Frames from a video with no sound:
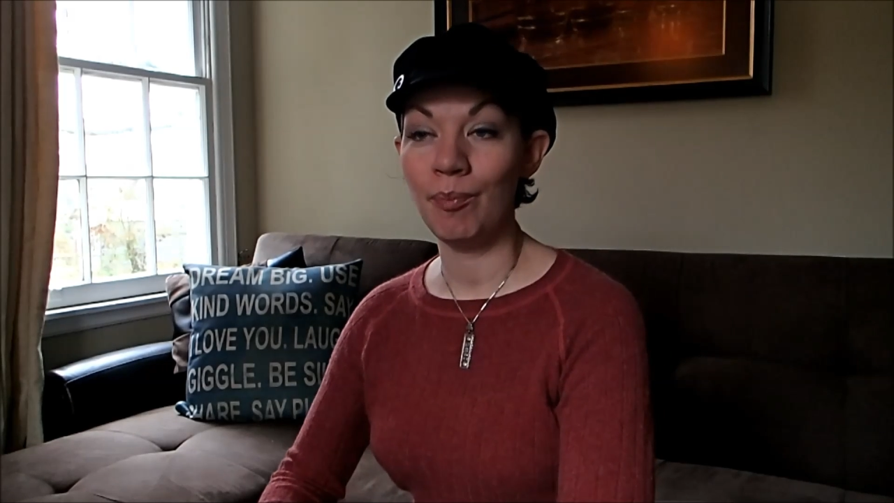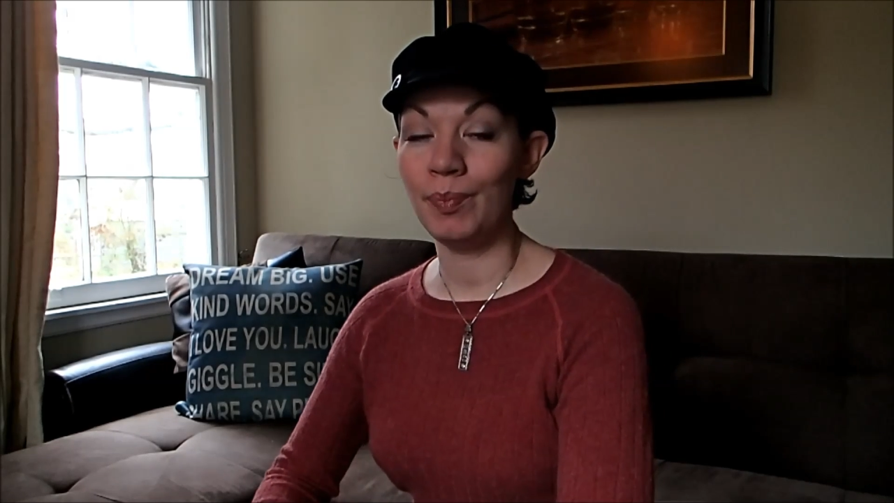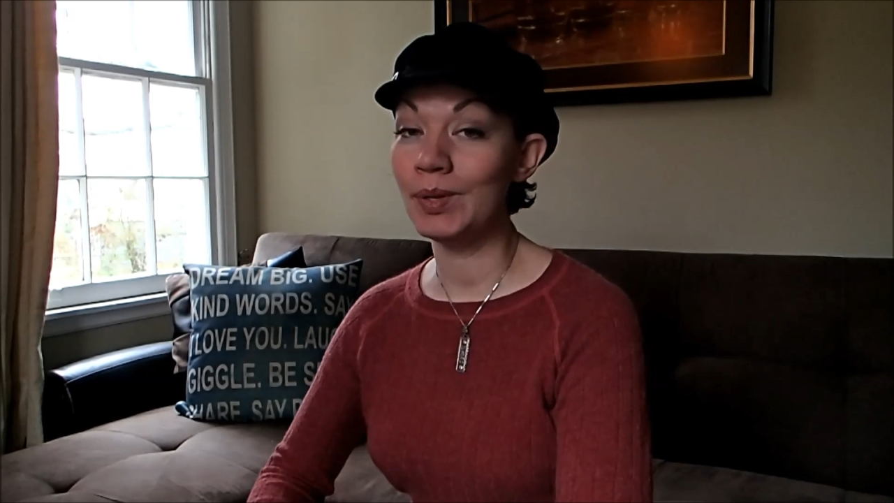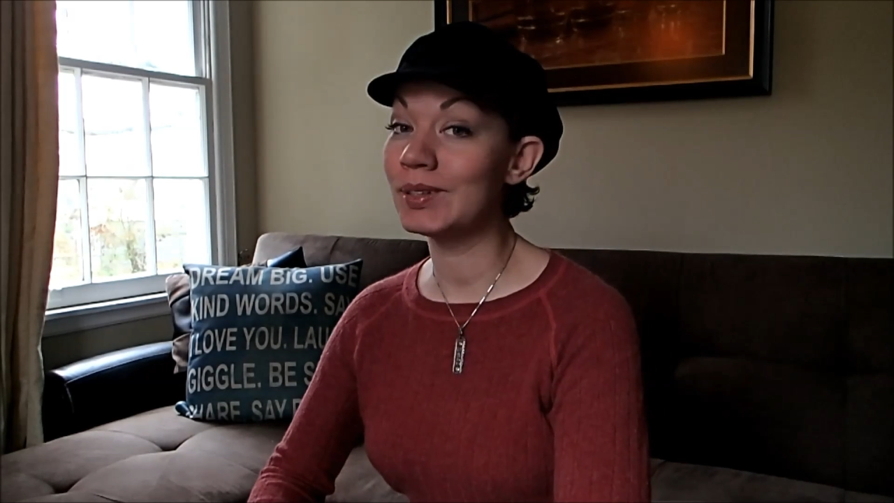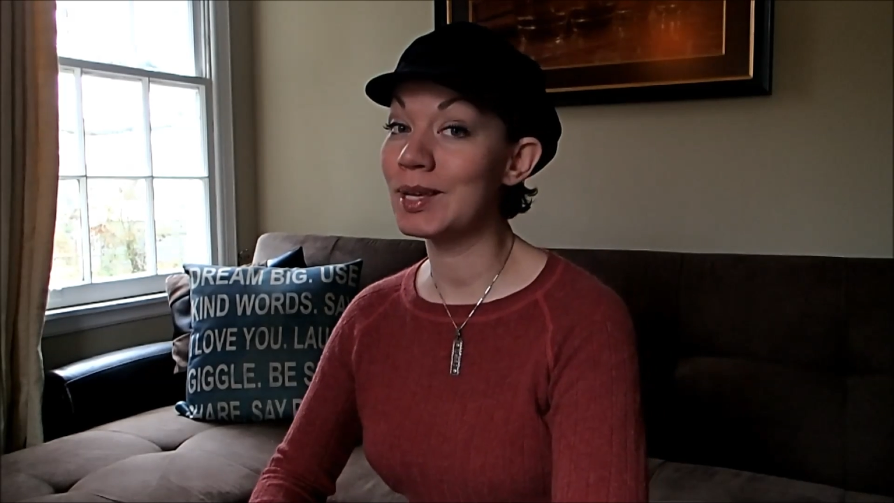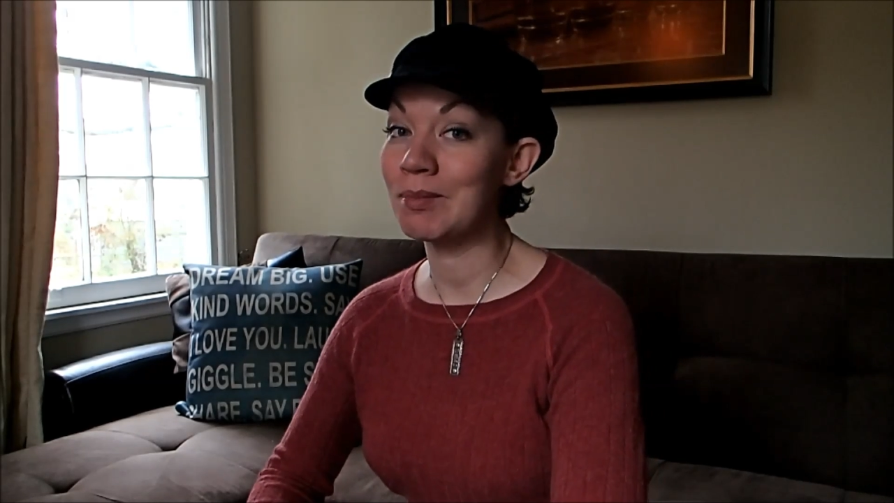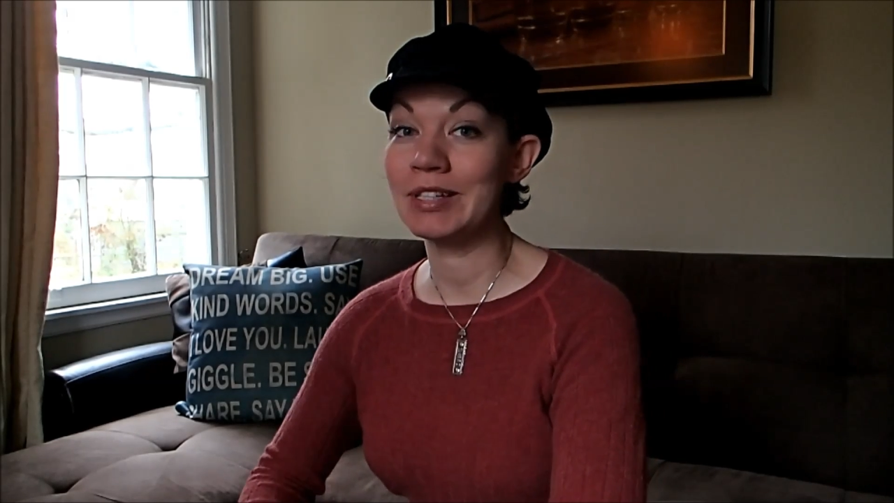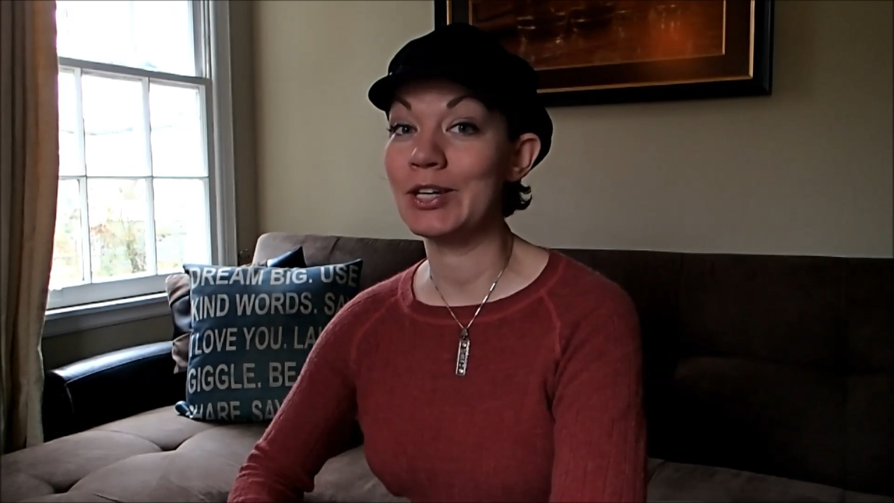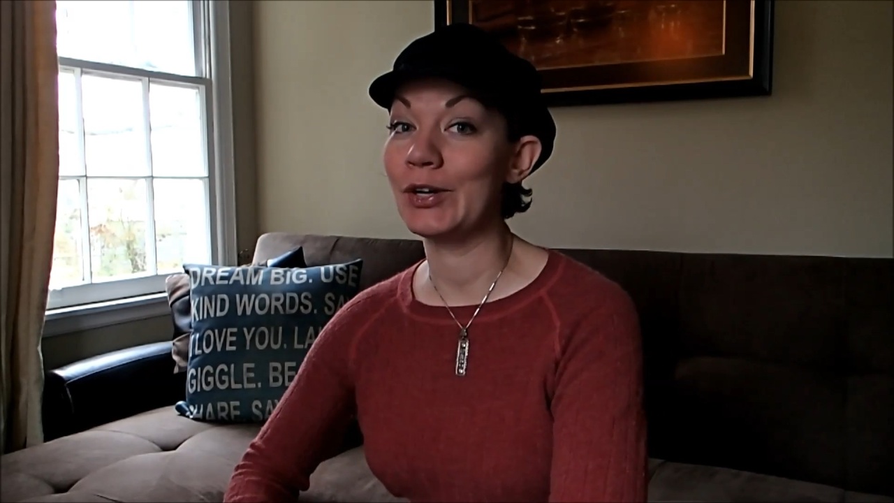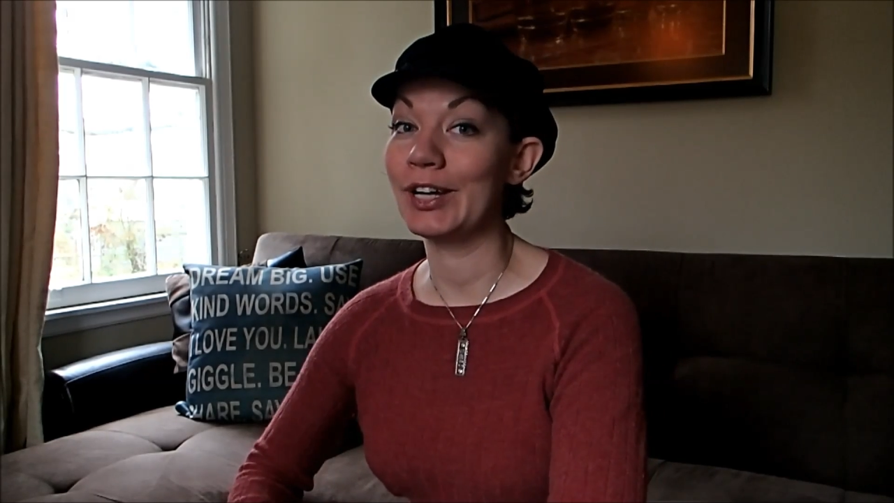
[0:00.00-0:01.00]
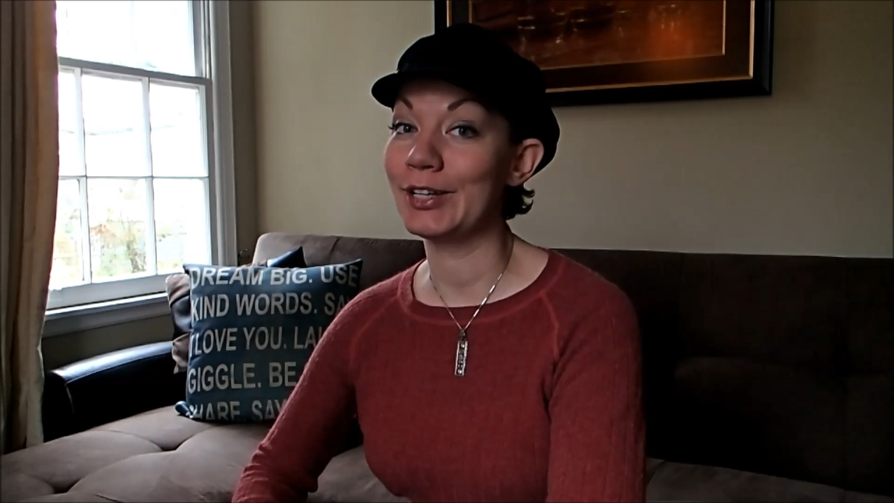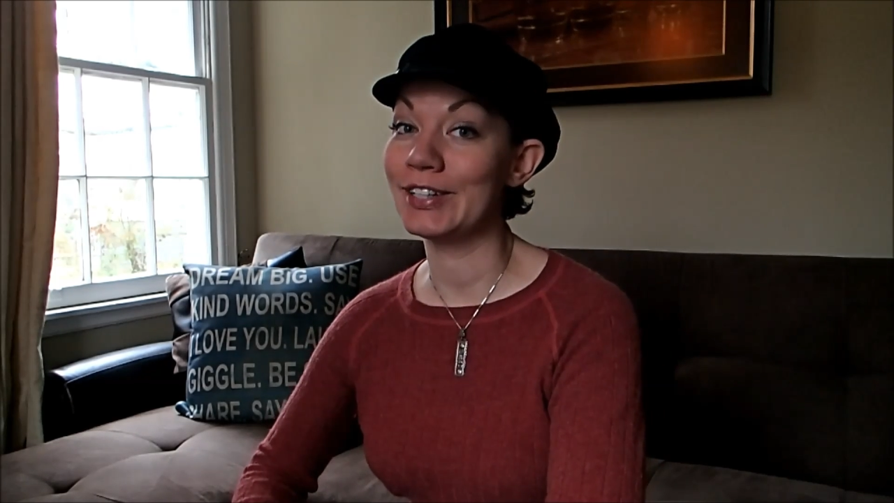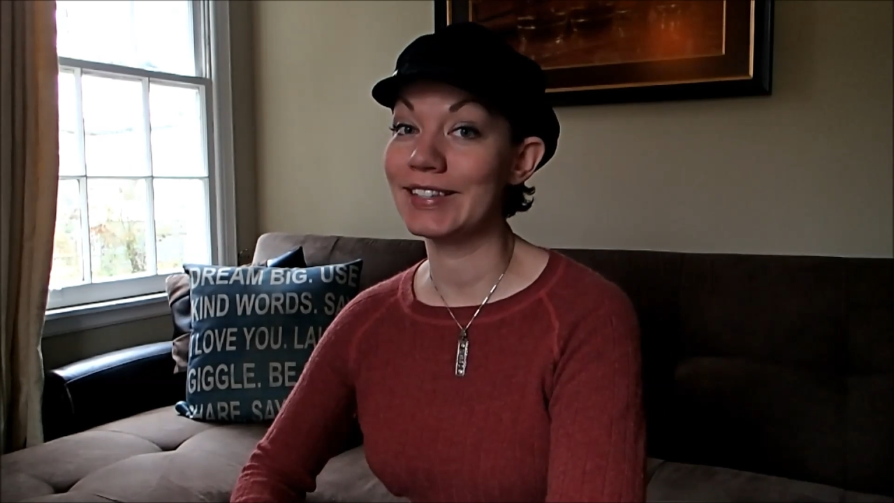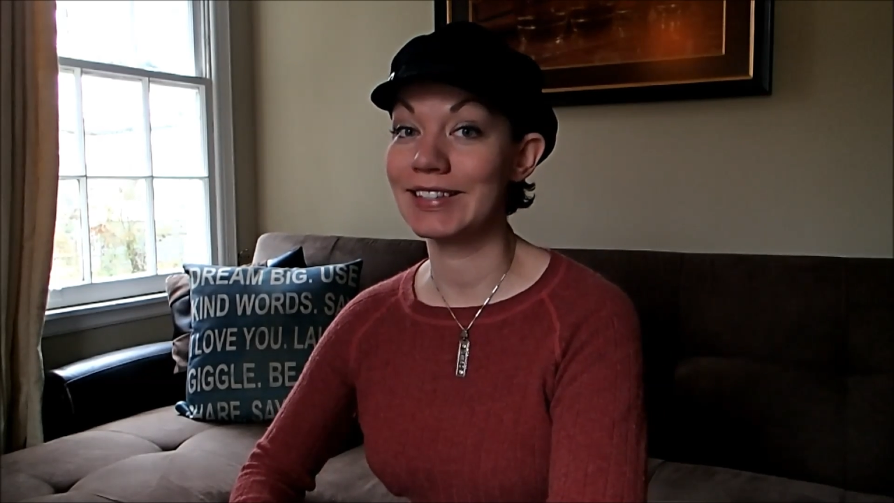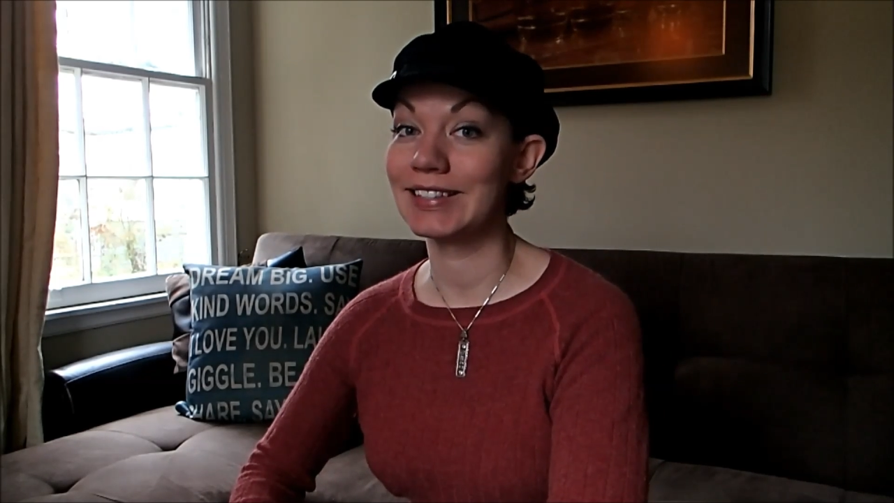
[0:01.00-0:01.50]
building
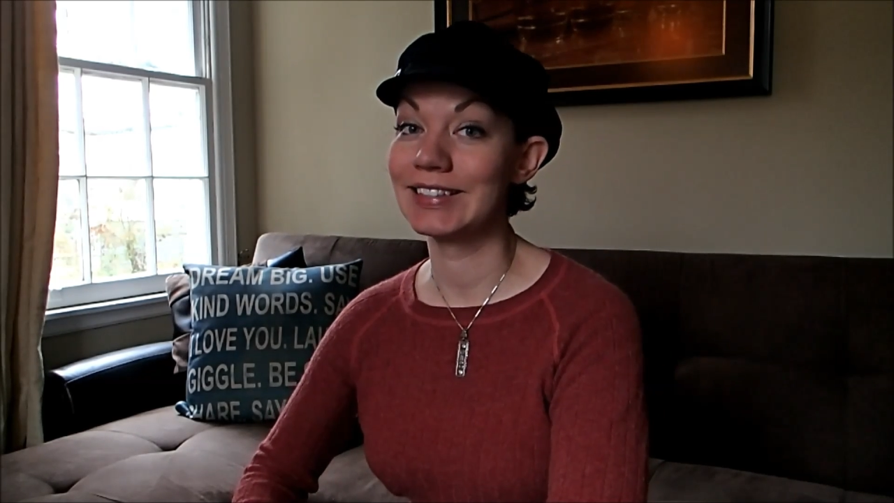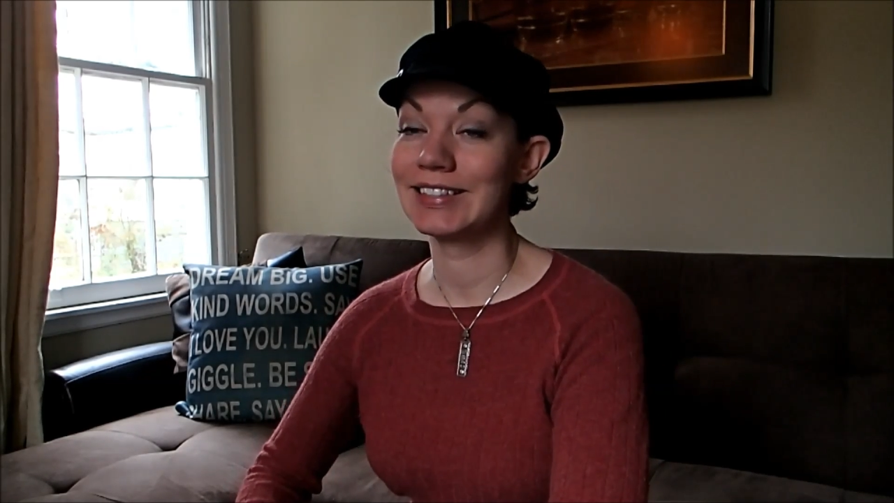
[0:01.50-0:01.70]
materials.